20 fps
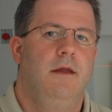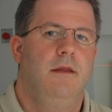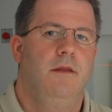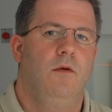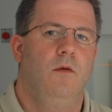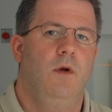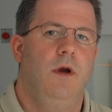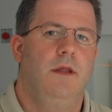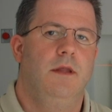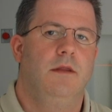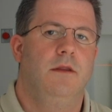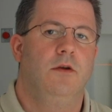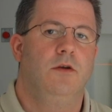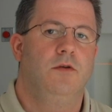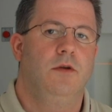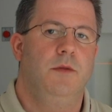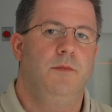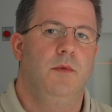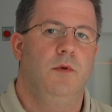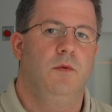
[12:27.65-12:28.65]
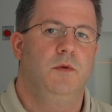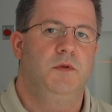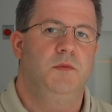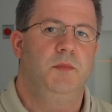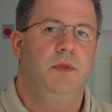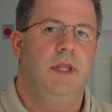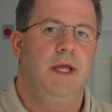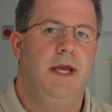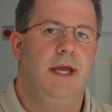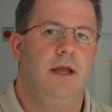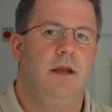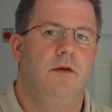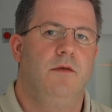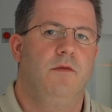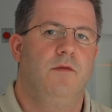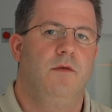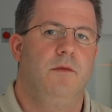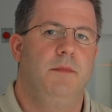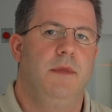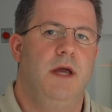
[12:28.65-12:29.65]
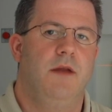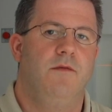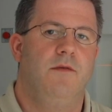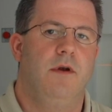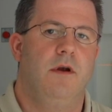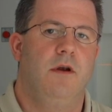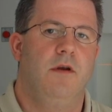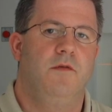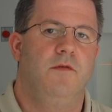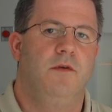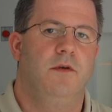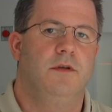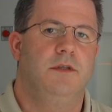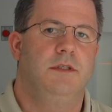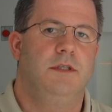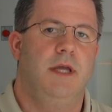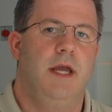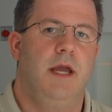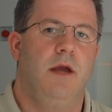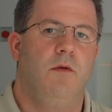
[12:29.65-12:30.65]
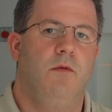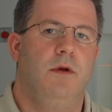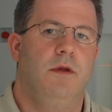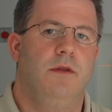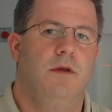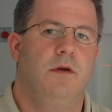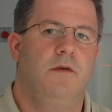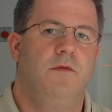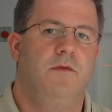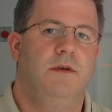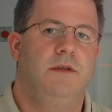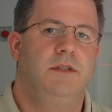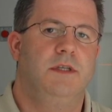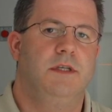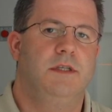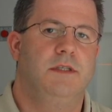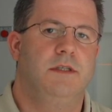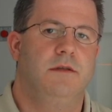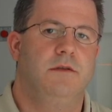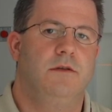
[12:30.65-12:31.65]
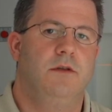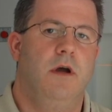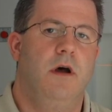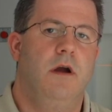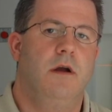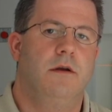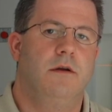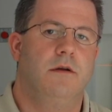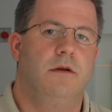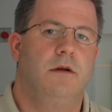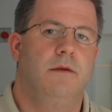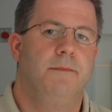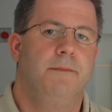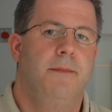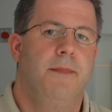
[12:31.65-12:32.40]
the way that the treatment was planned from that very first day with our physics and doctor